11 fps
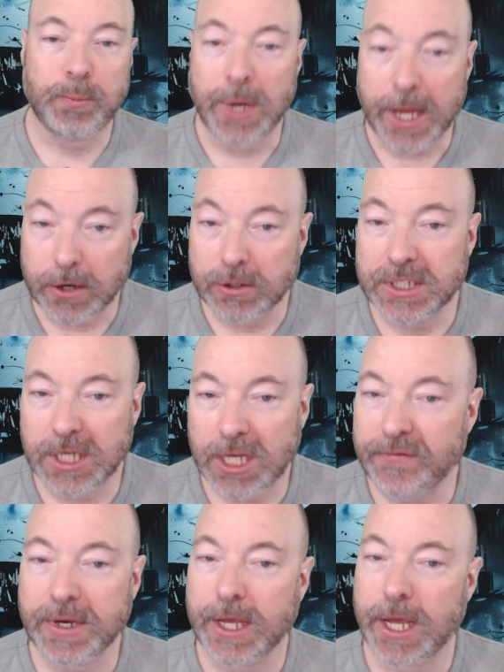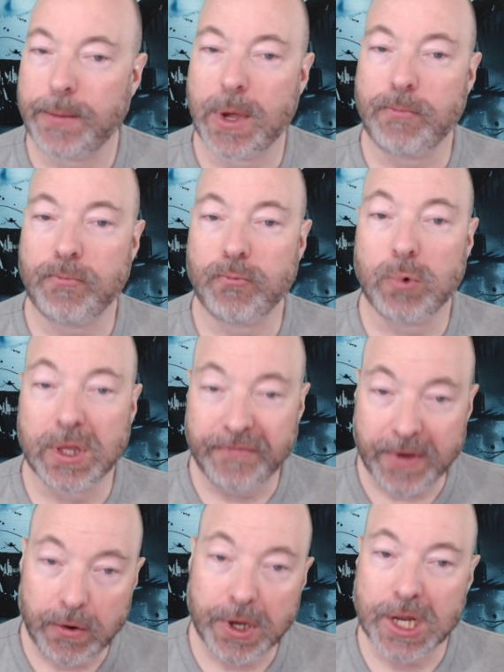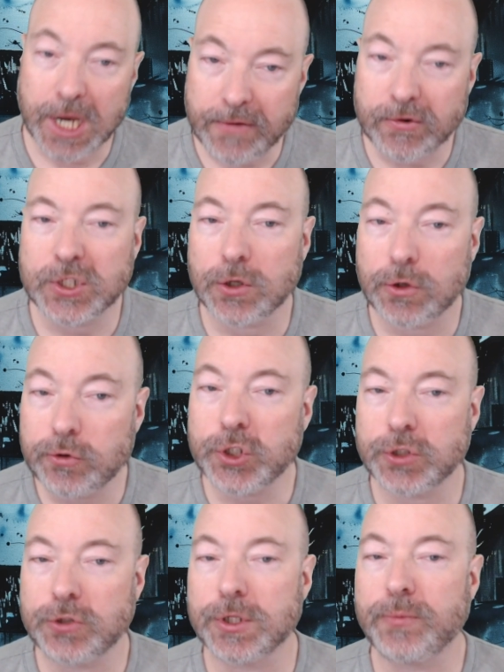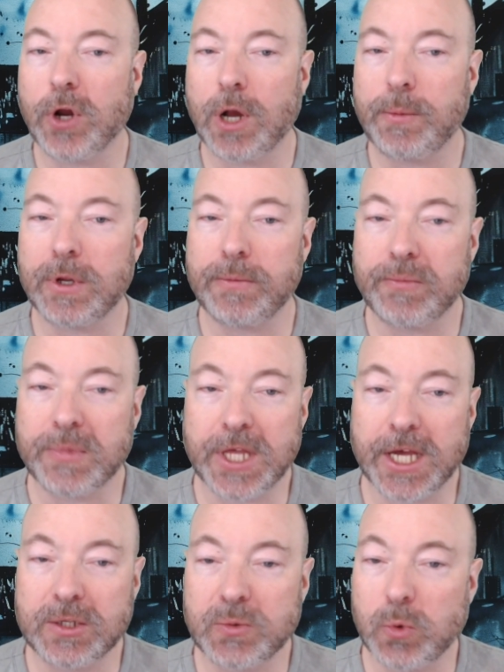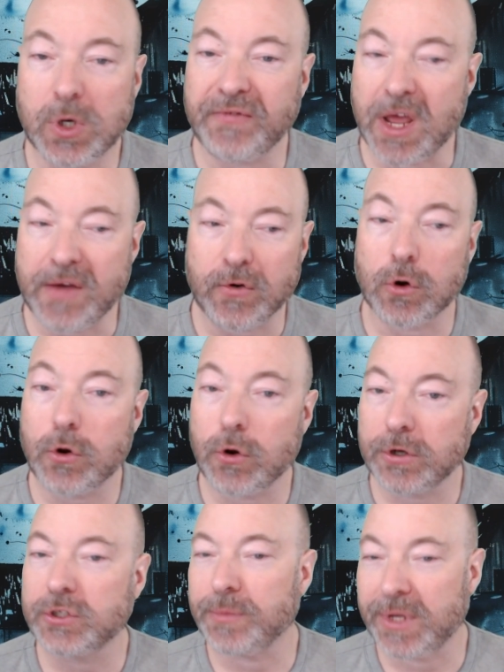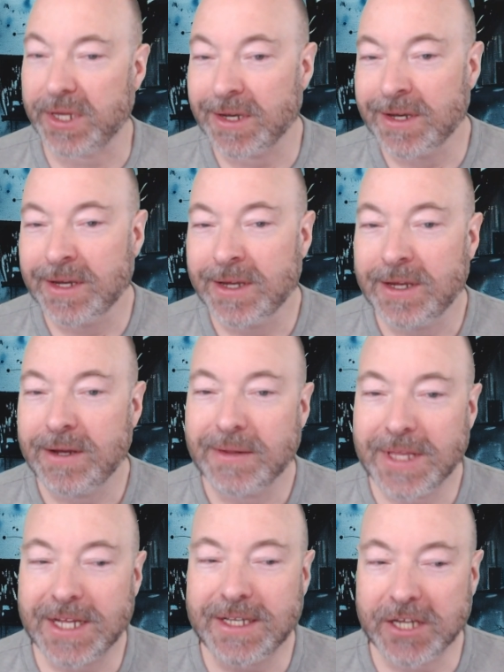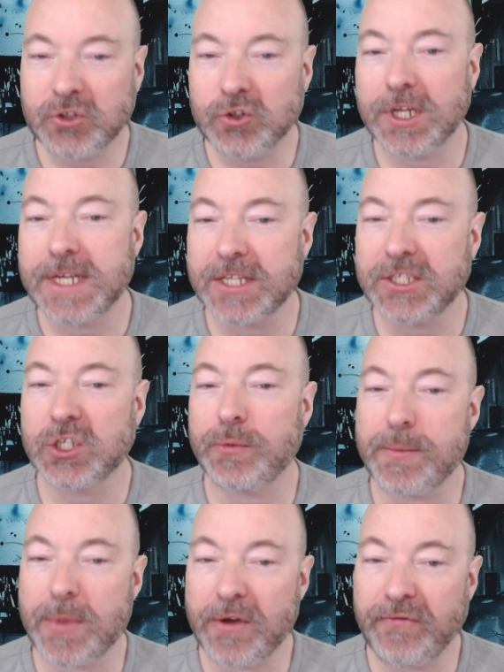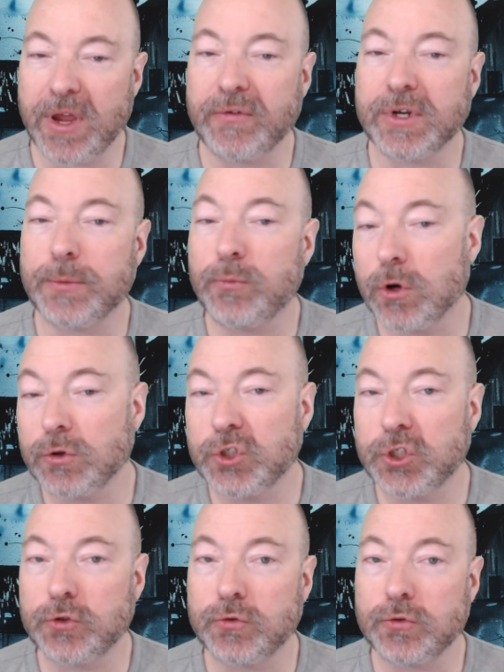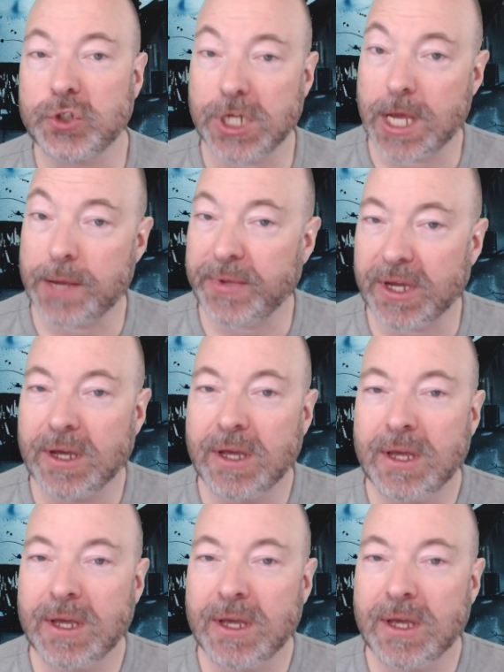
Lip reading: players even came up with a very clever solution to the problem that would have never occurred to me. That actually tends to be my favorite approach to GMing.